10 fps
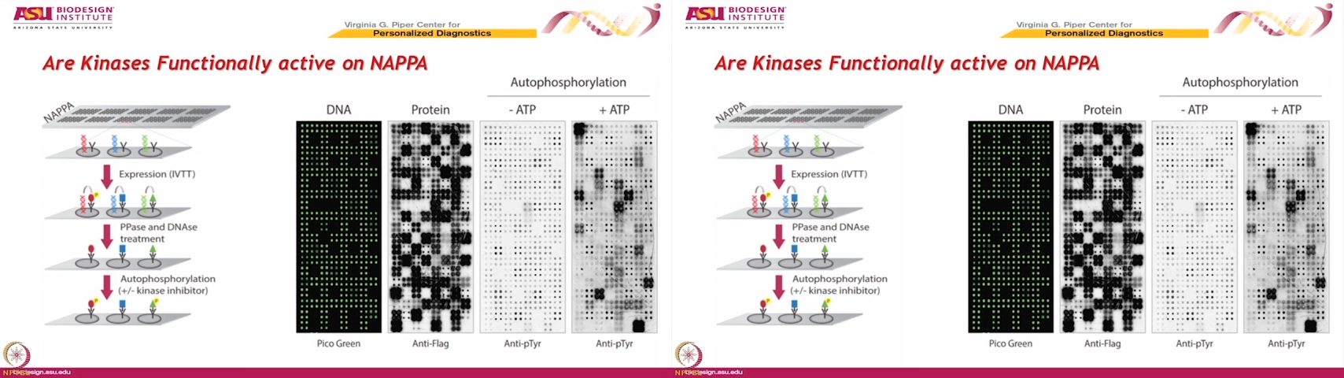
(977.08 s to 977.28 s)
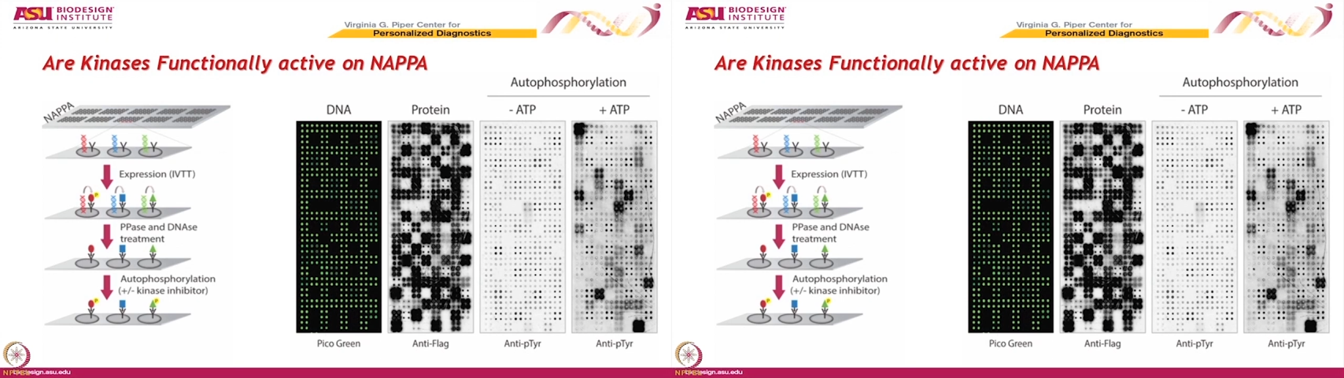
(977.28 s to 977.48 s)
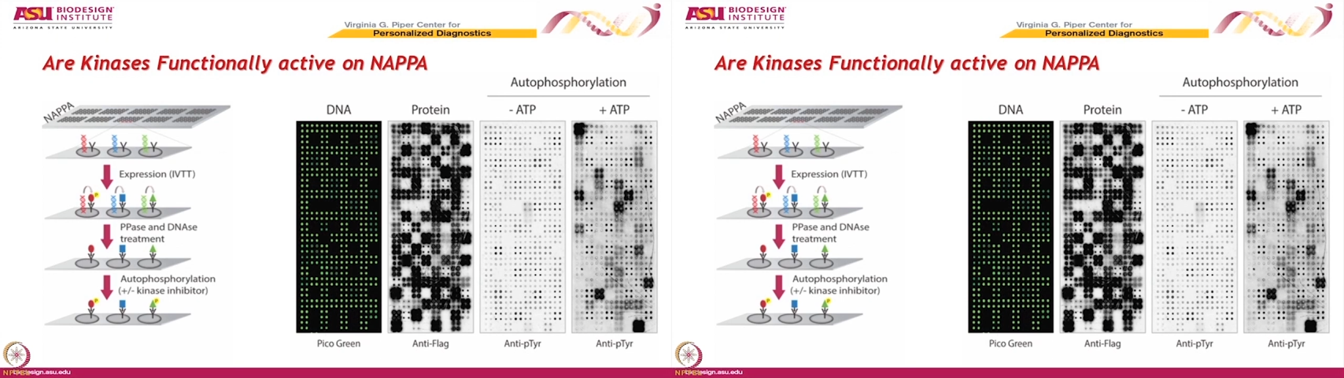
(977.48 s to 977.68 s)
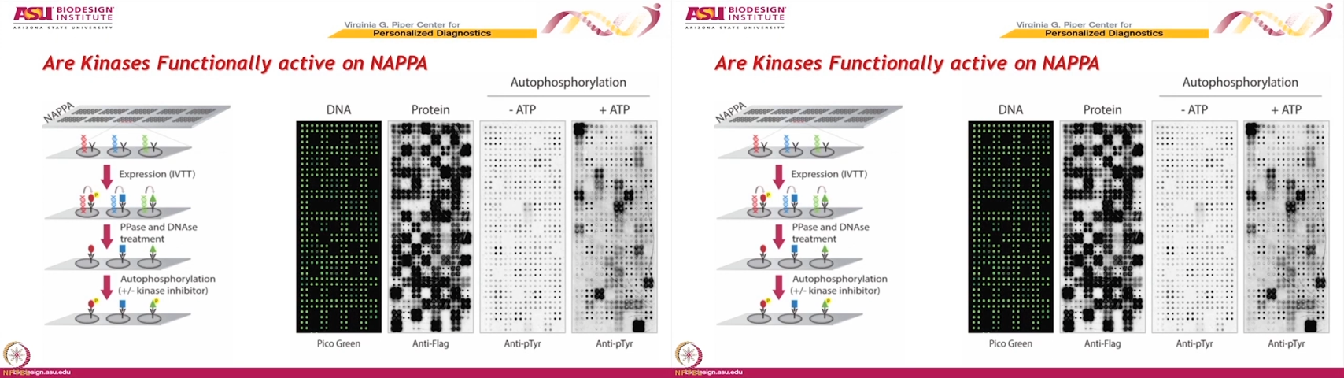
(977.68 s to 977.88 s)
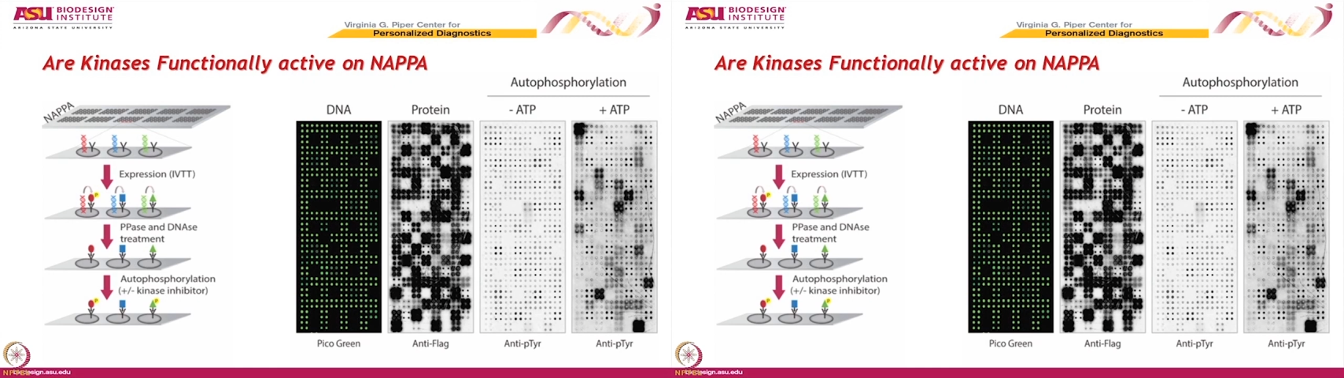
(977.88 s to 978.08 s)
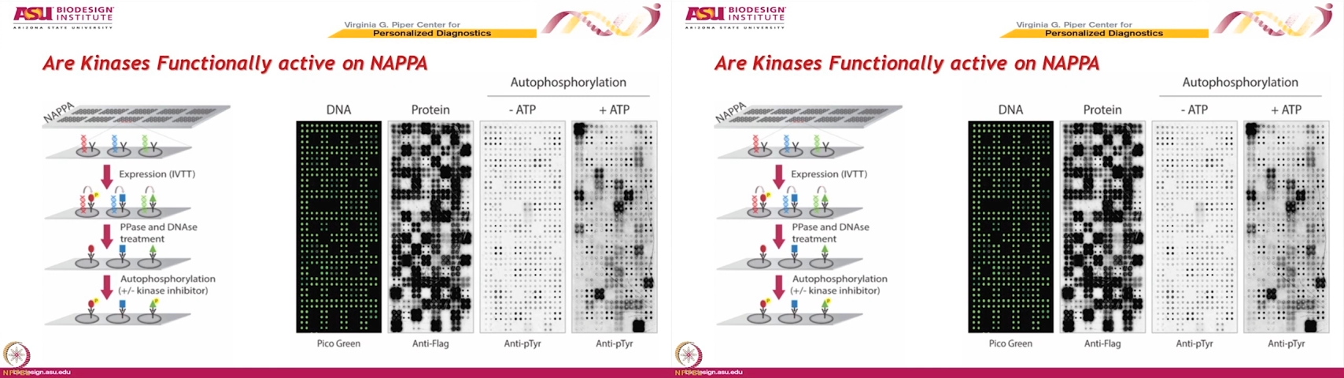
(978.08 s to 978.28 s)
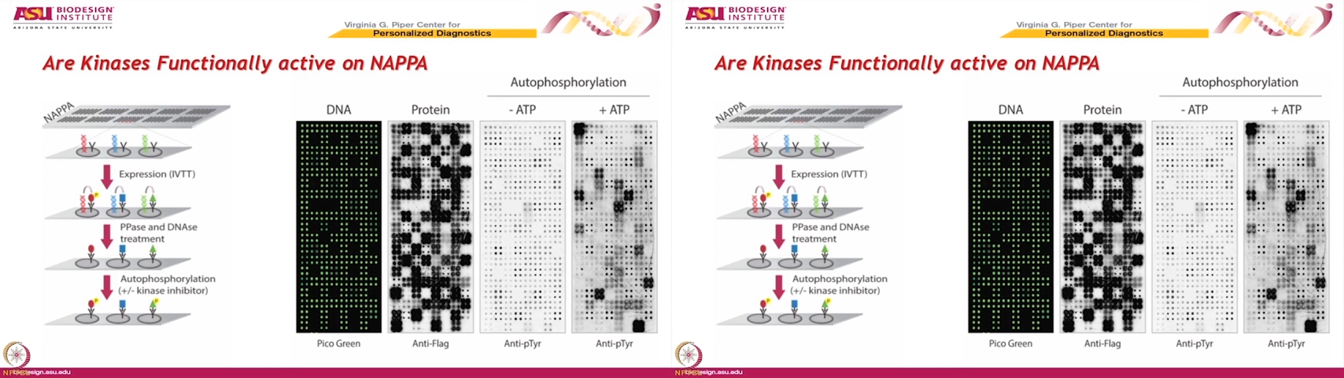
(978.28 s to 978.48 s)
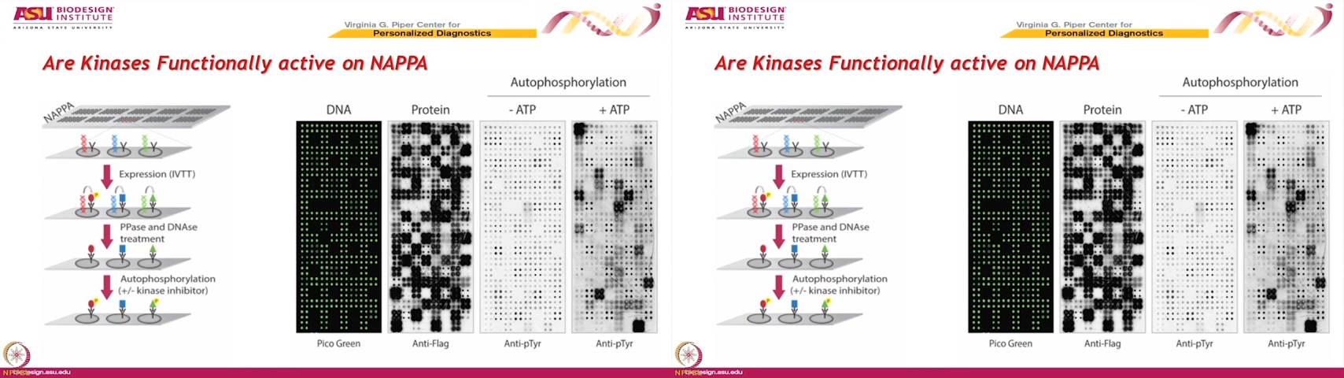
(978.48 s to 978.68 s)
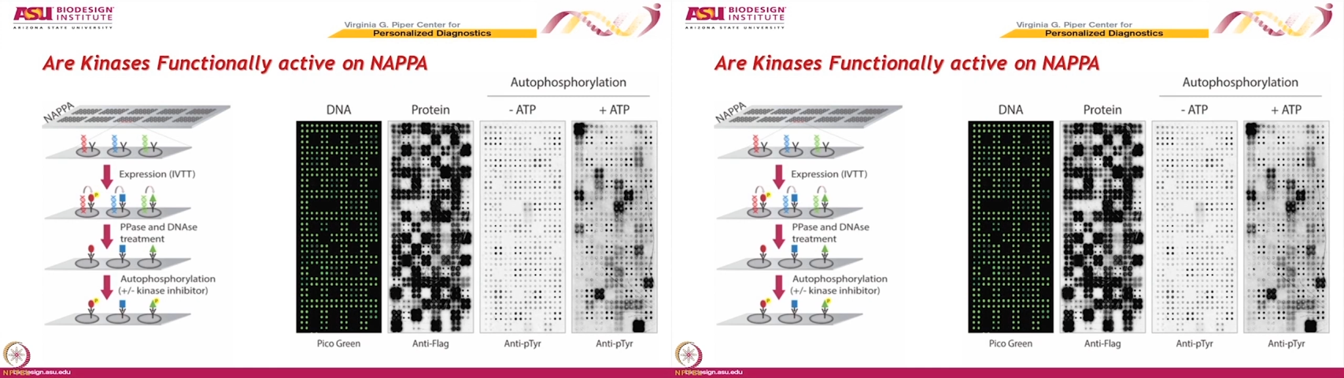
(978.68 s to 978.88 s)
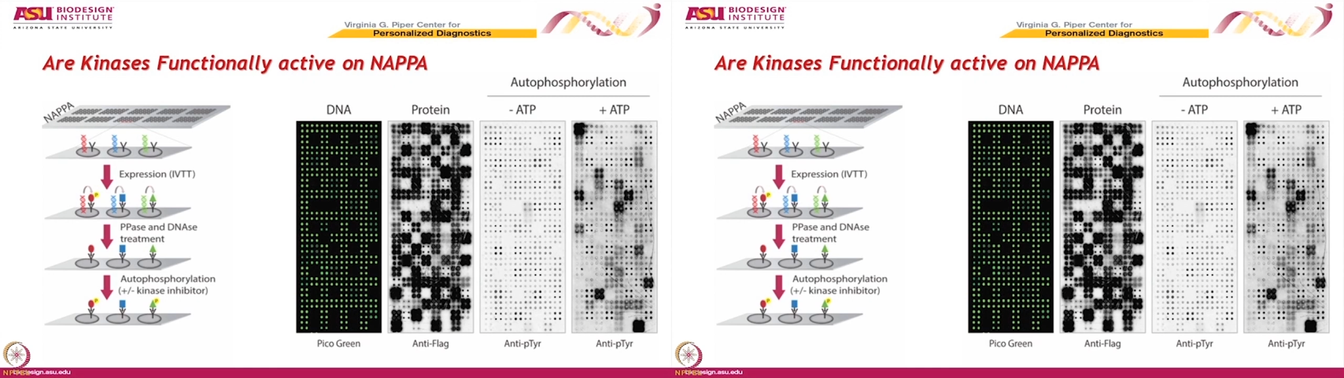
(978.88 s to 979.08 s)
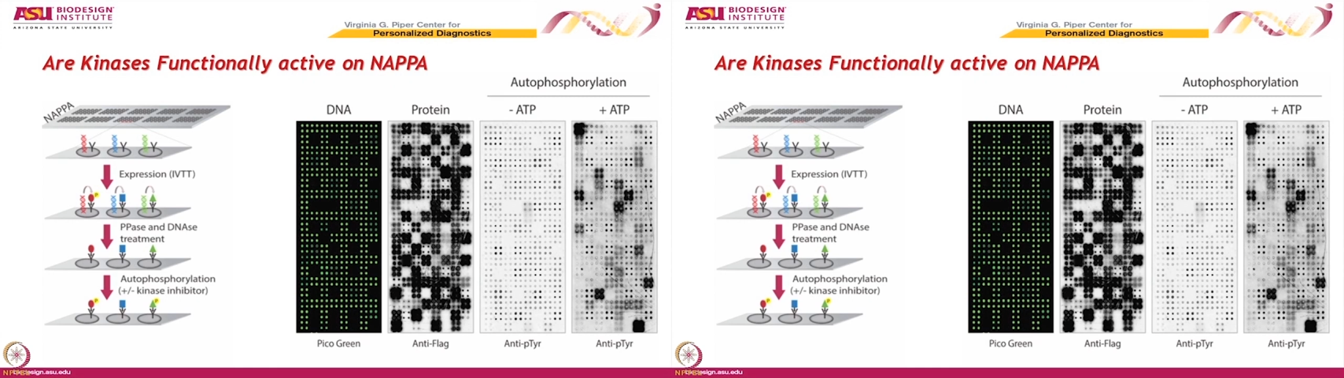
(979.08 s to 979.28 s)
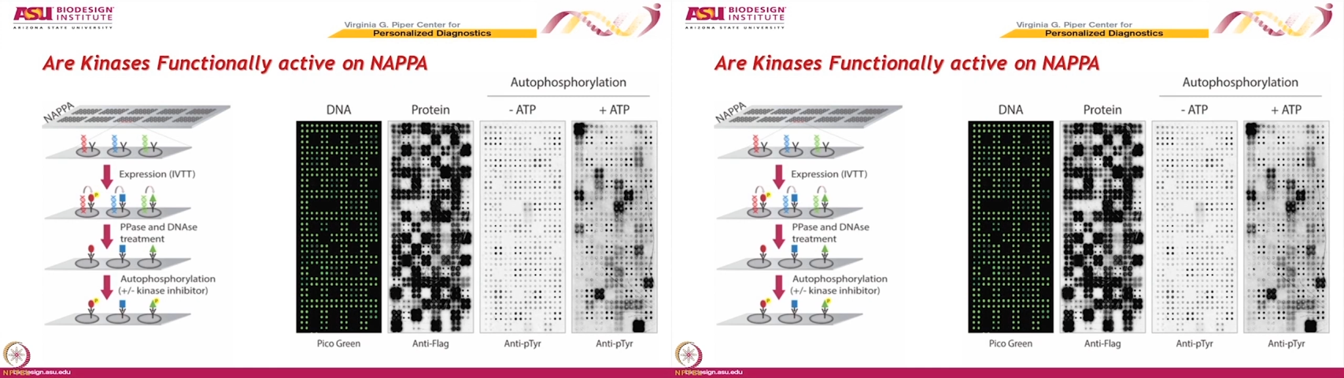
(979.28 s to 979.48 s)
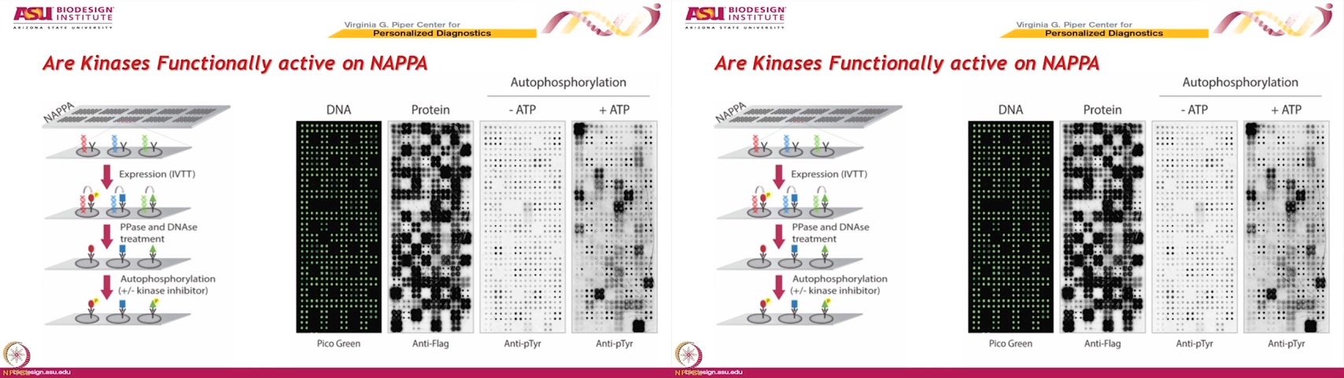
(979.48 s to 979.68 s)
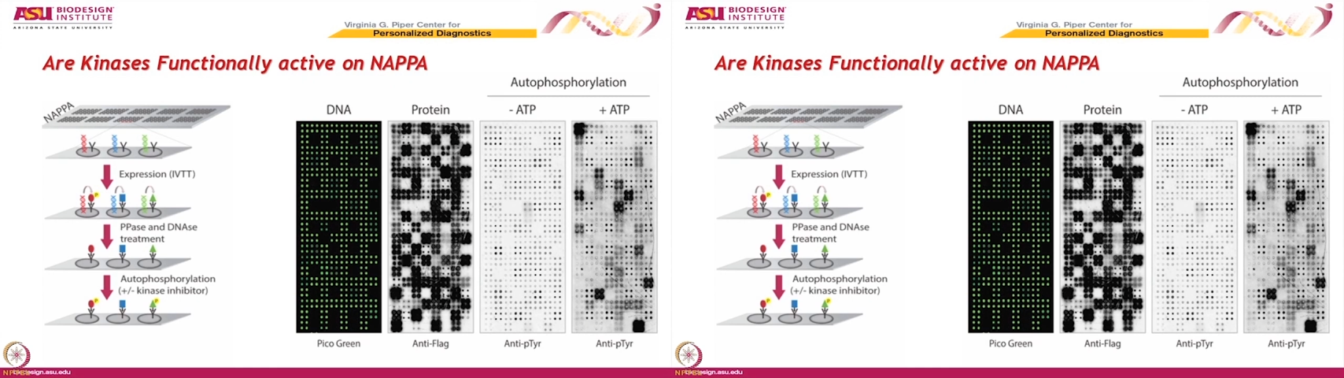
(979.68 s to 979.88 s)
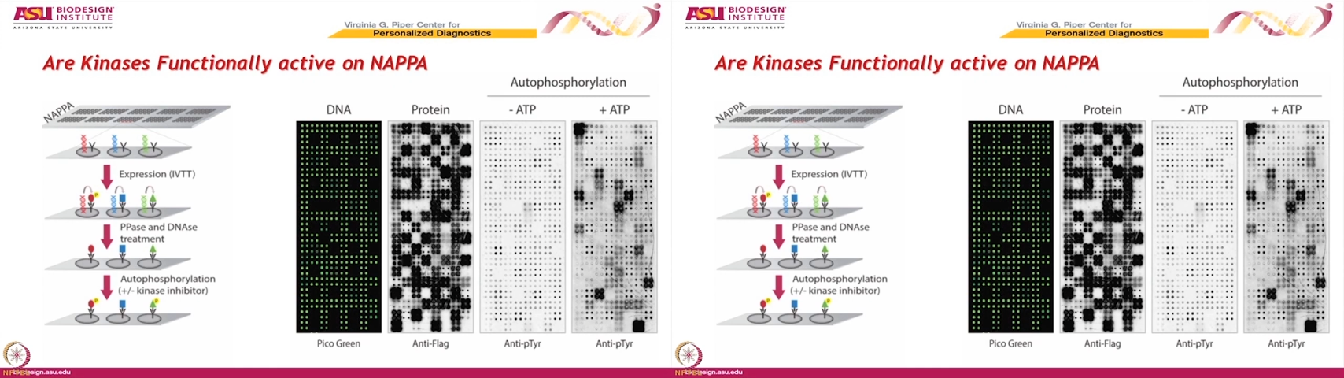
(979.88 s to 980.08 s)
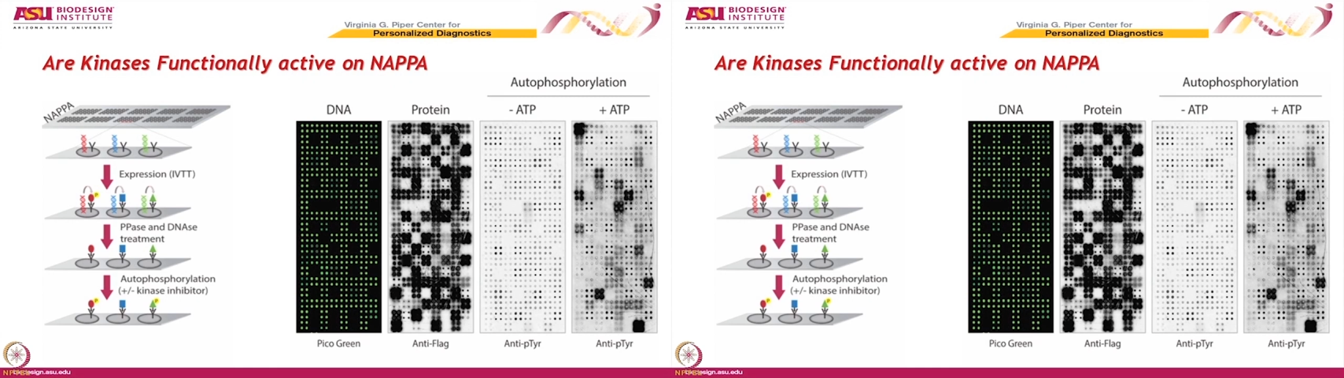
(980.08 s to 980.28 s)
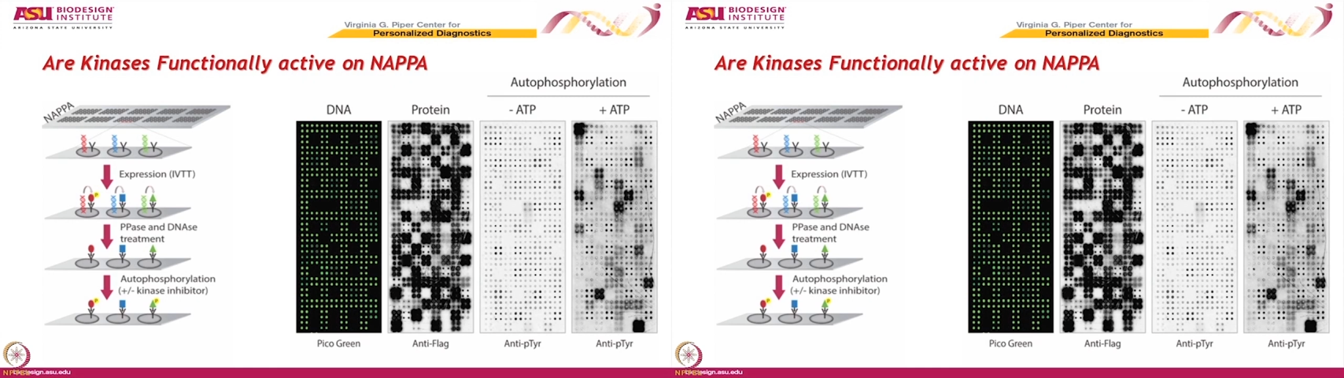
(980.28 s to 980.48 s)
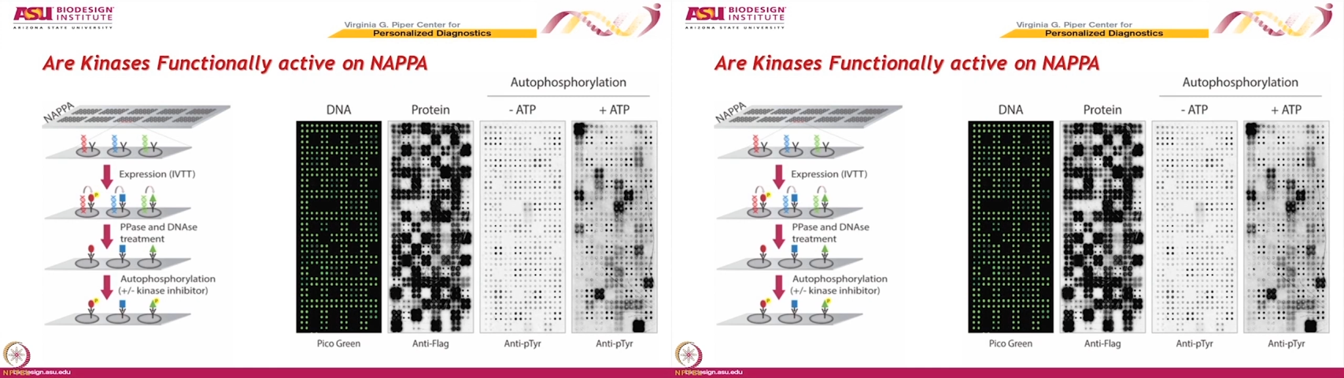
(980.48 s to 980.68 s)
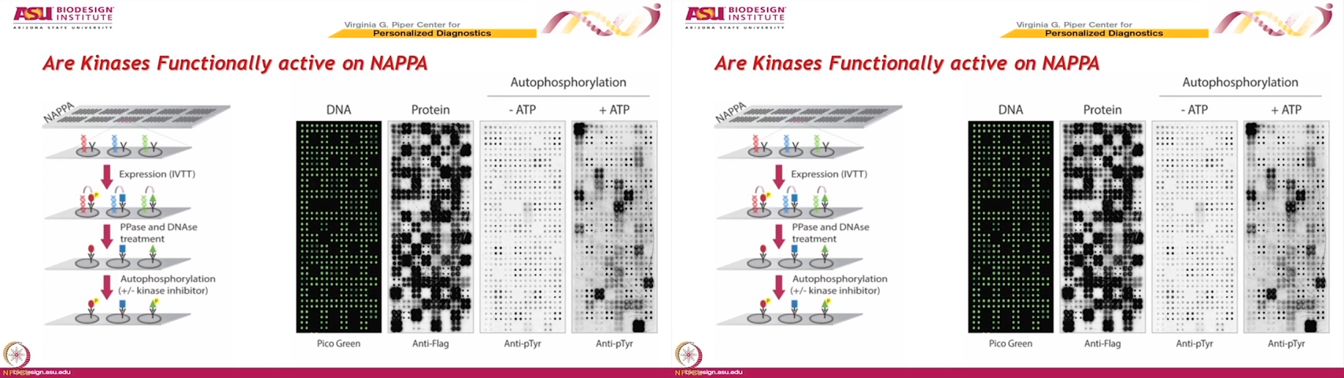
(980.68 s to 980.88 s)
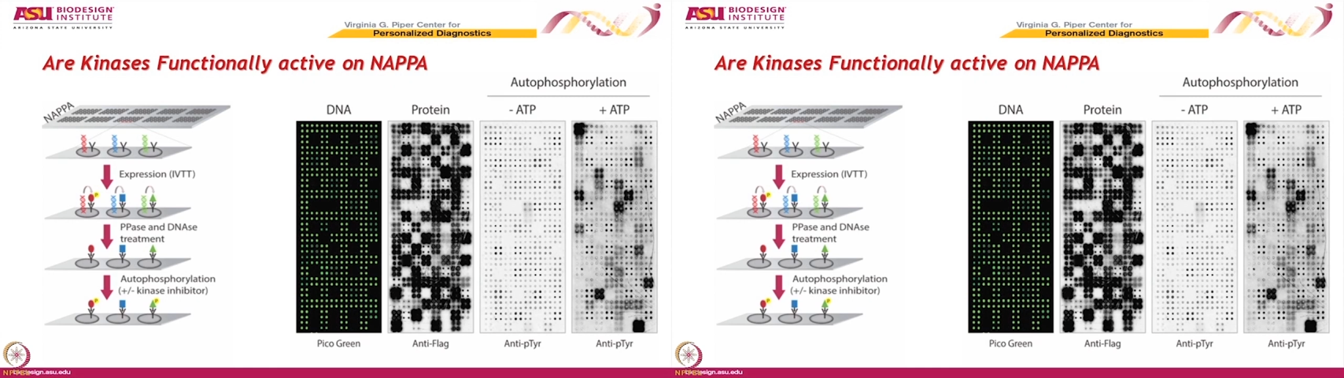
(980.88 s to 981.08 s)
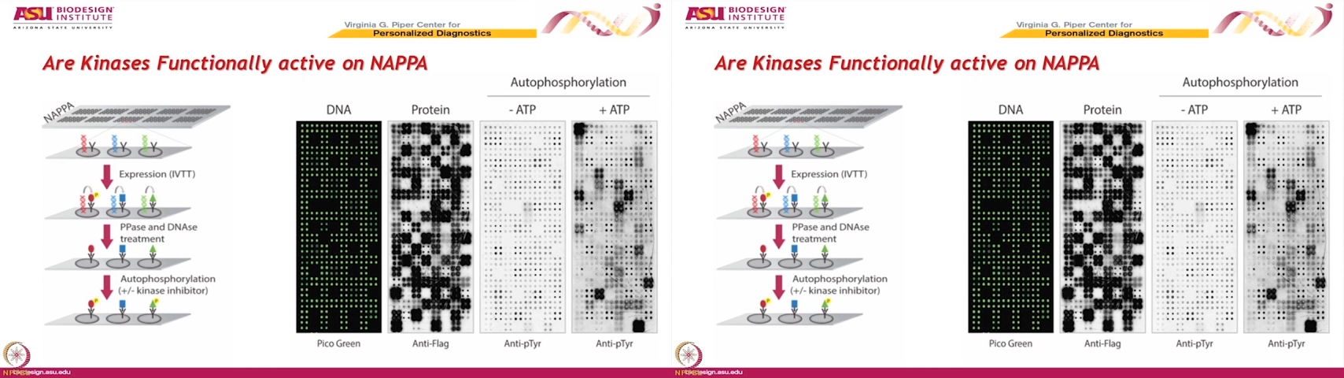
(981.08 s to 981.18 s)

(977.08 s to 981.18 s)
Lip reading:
(no speaker visible)